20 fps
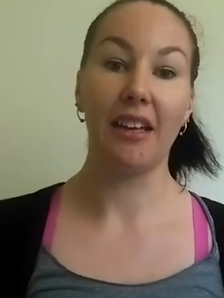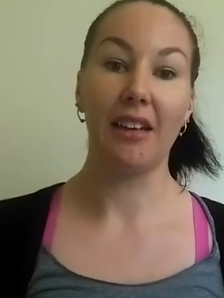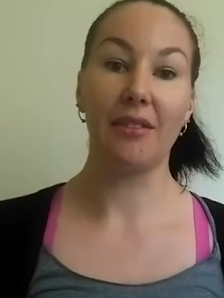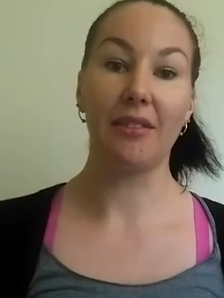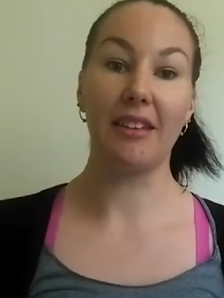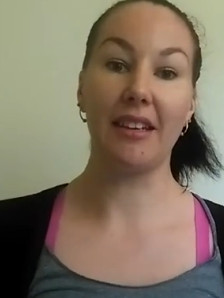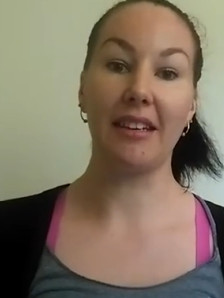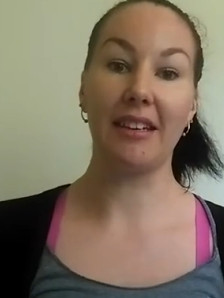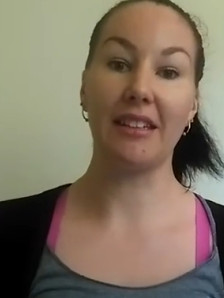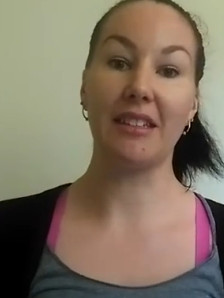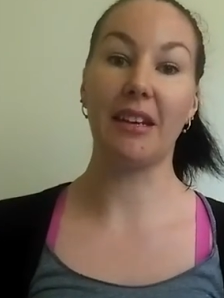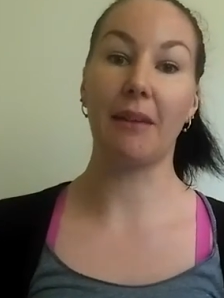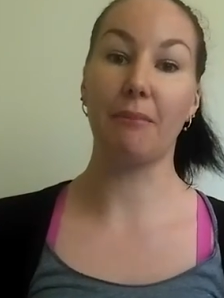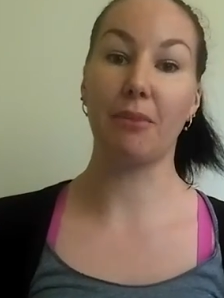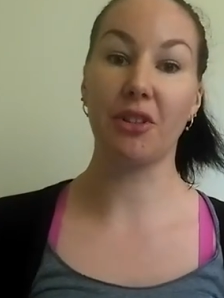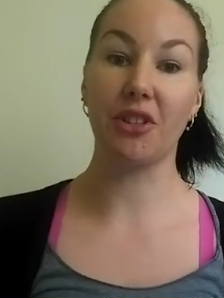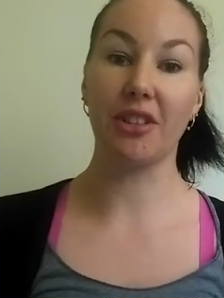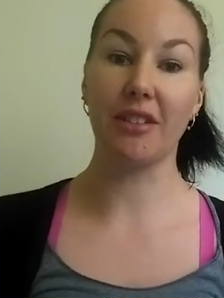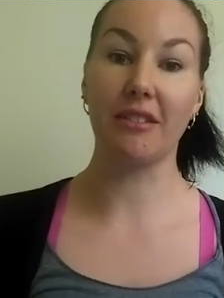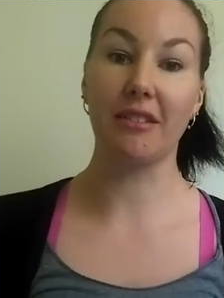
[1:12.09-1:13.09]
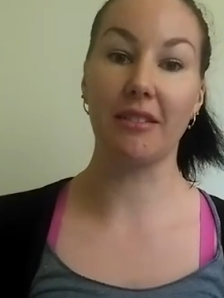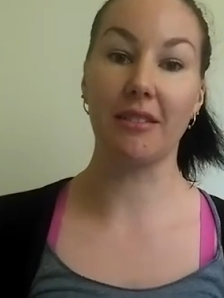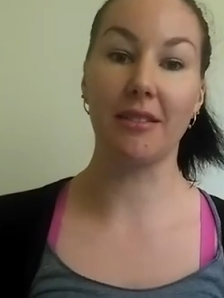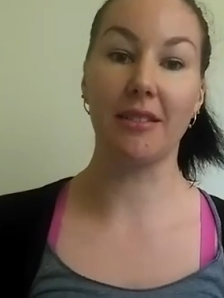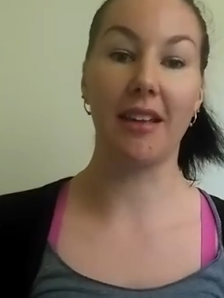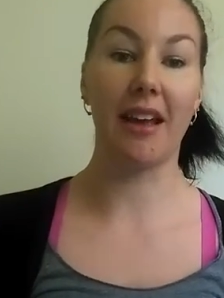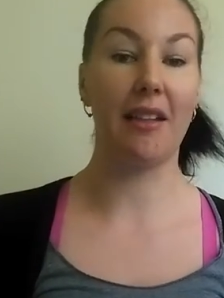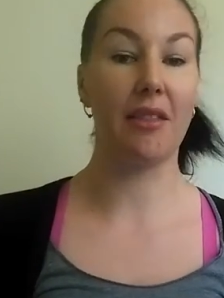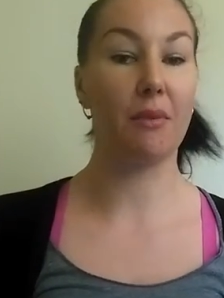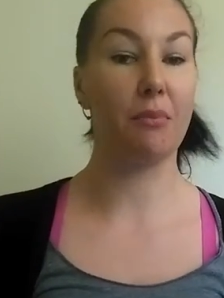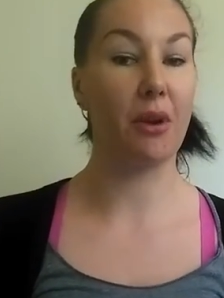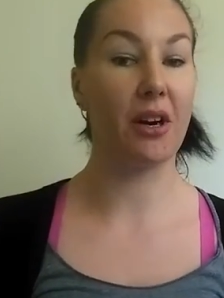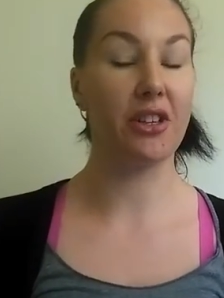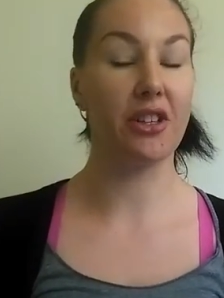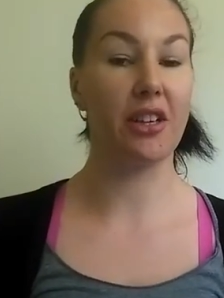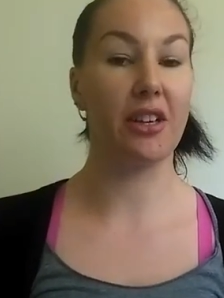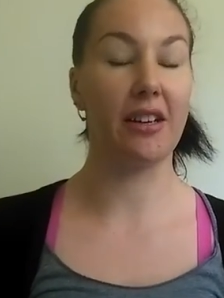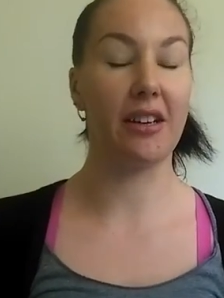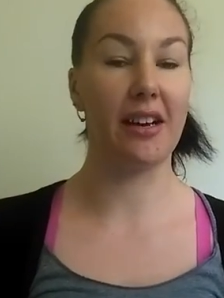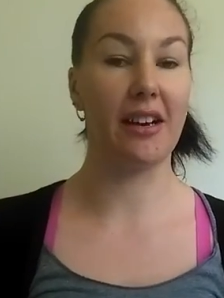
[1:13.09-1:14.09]
the temperatures and the pressure
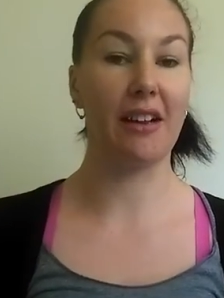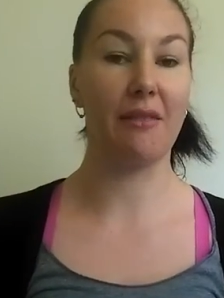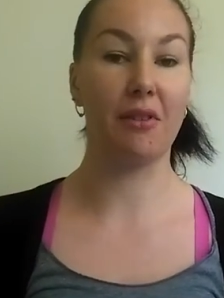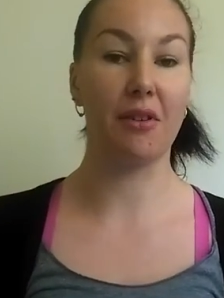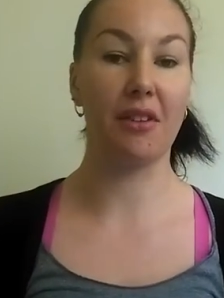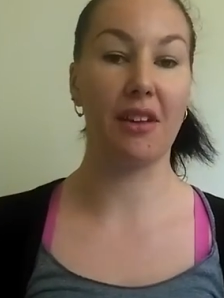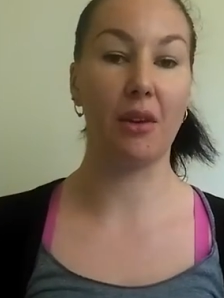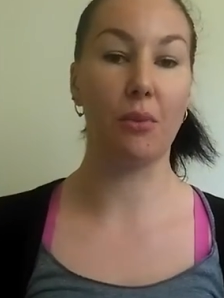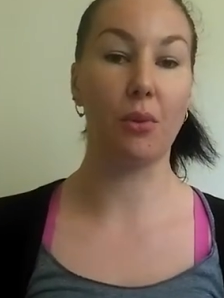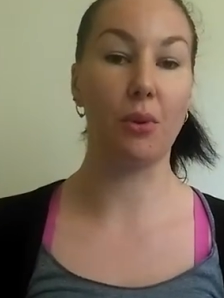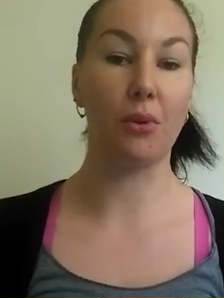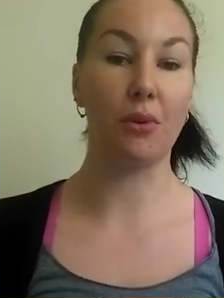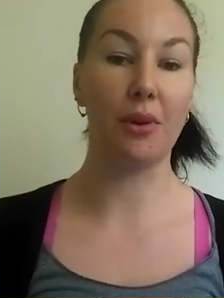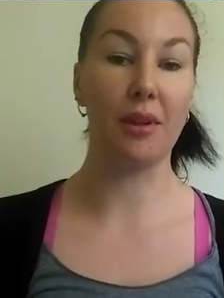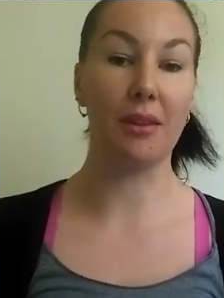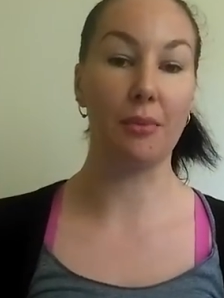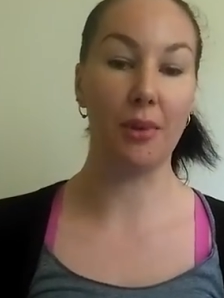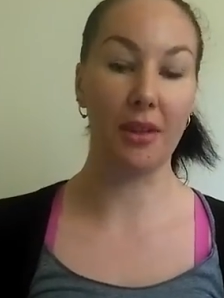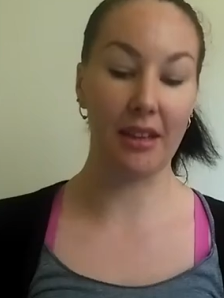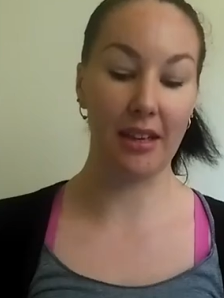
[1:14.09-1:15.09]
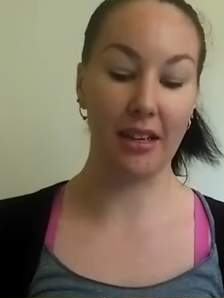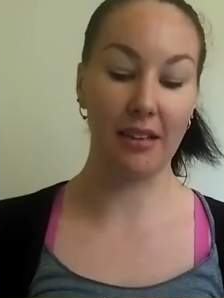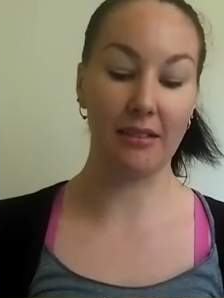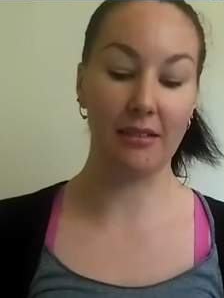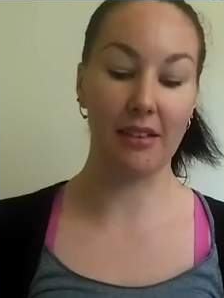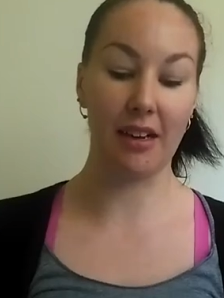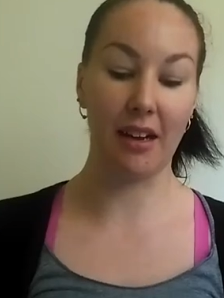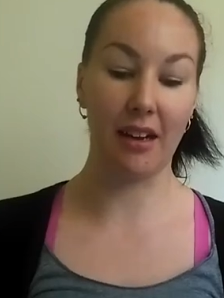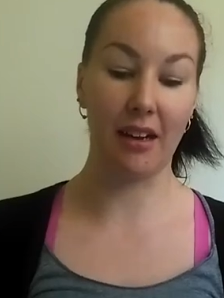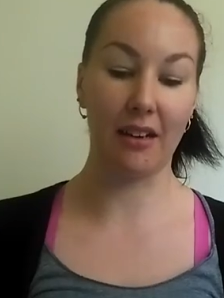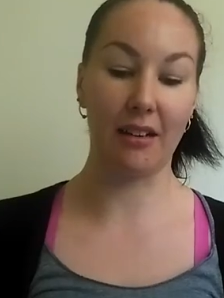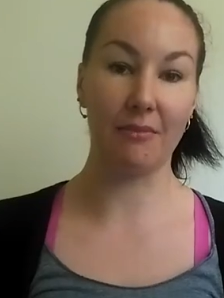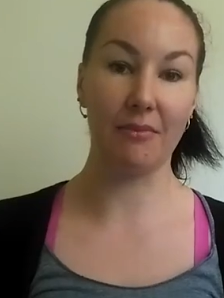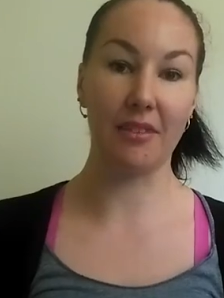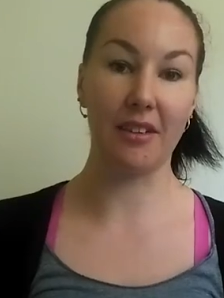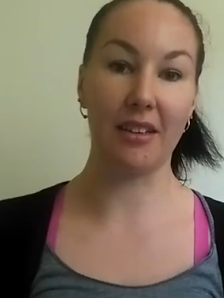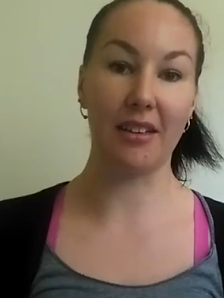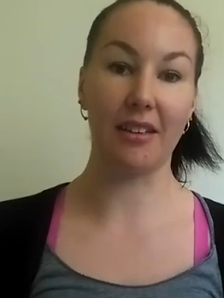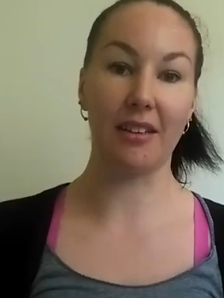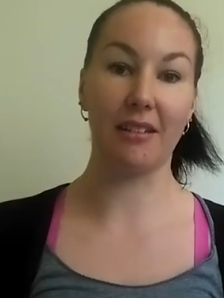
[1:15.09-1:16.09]
and everything were within the